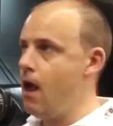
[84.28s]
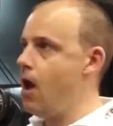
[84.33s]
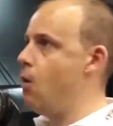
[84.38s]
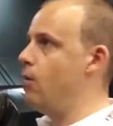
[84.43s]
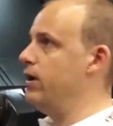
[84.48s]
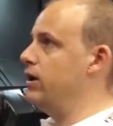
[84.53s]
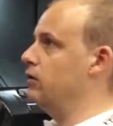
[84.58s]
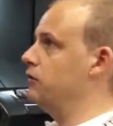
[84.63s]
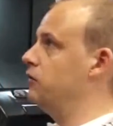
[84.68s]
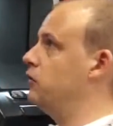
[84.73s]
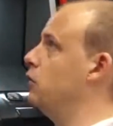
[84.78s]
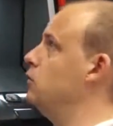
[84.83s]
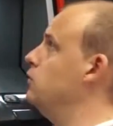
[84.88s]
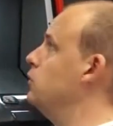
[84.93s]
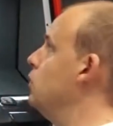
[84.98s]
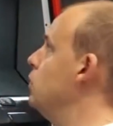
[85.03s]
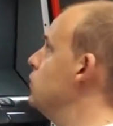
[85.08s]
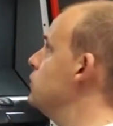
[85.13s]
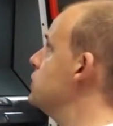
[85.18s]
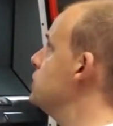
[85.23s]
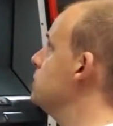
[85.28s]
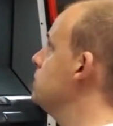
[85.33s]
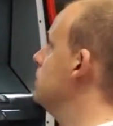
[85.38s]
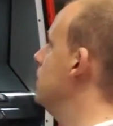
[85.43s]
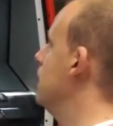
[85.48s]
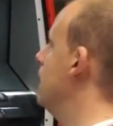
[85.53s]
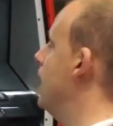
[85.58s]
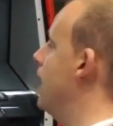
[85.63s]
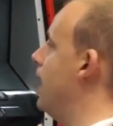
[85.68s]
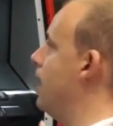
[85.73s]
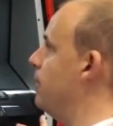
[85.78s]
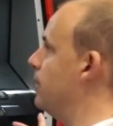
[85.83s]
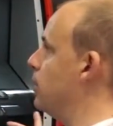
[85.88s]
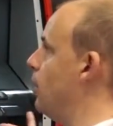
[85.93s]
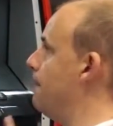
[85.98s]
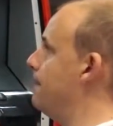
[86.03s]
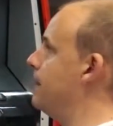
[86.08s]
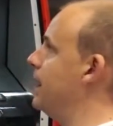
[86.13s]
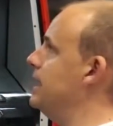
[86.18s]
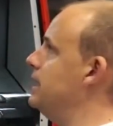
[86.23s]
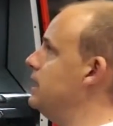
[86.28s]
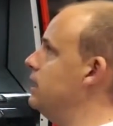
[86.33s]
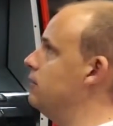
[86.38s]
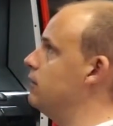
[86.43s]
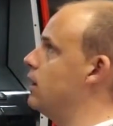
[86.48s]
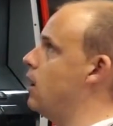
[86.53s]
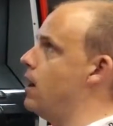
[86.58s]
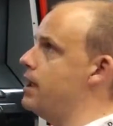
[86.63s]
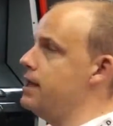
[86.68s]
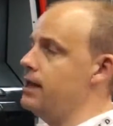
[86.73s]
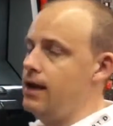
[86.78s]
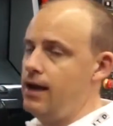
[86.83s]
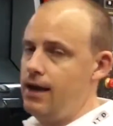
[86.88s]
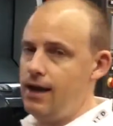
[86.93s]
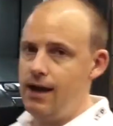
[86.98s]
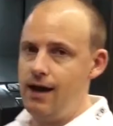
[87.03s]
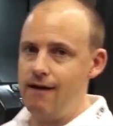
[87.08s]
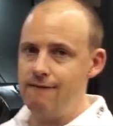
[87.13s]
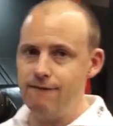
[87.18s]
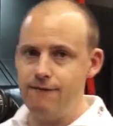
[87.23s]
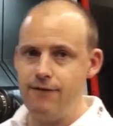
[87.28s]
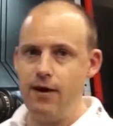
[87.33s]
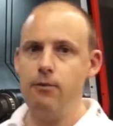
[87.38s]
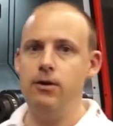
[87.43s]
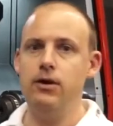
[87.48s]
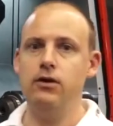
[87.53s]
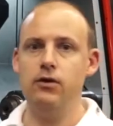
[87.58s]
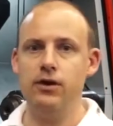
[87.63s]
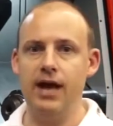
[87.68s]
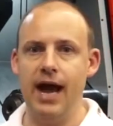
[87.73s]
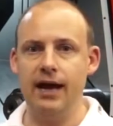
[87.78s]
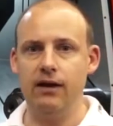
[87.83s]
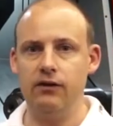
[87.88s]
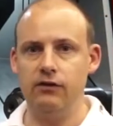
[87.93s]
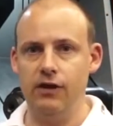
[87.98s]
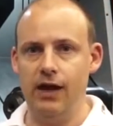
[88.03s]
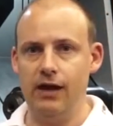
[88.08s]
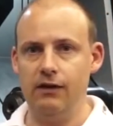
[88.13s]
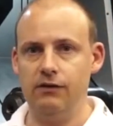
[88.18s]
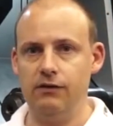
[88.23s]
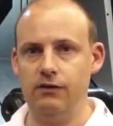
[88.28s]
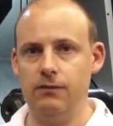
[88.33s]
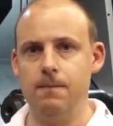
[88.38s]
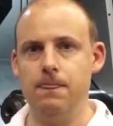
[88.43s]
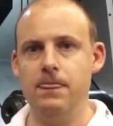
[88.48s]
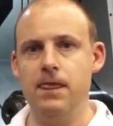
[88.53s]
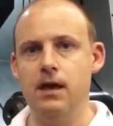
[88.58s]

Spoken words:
We've got 2 doors, and we've got plenty of light and very good access.